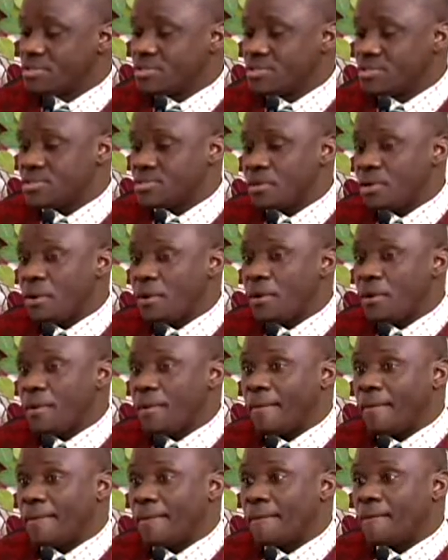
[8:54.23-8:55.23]

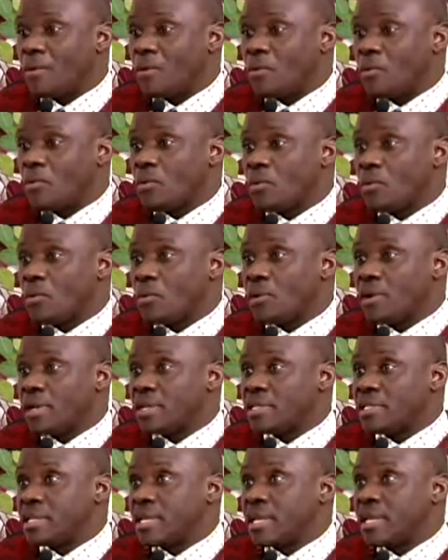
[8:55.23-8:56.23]
So,
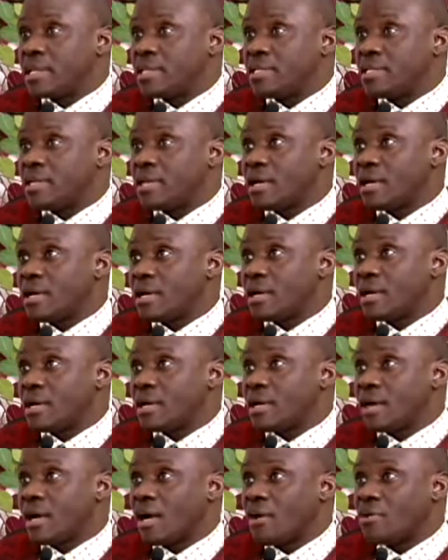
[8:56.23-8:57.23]
and then
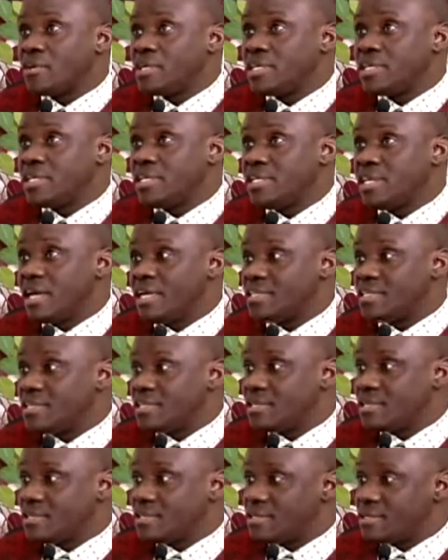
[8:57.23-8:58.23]
how he did that,
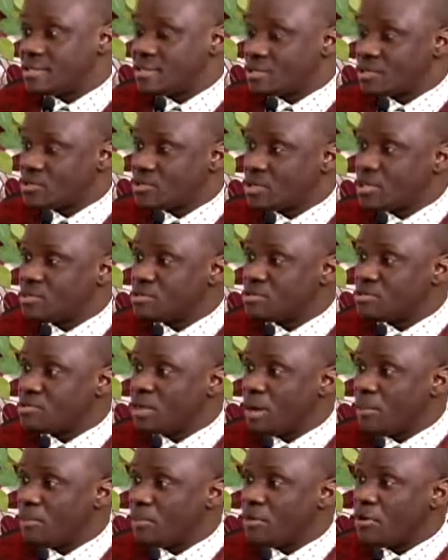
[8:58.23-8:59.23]
he tried to
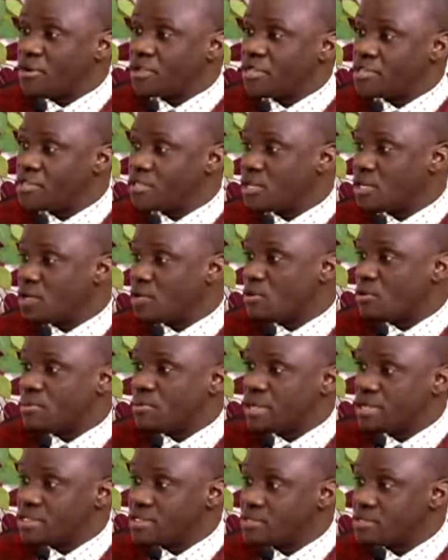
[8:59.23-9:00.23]
appoint
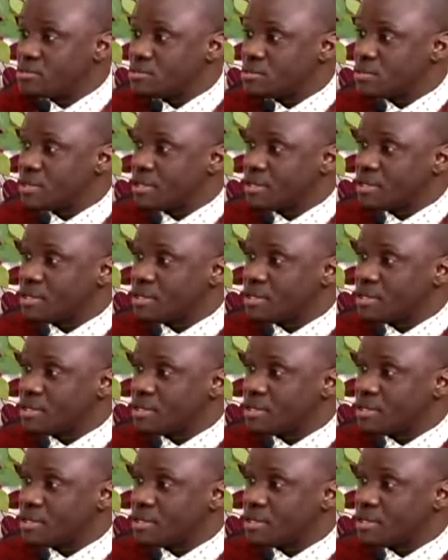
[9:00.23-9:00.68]
women to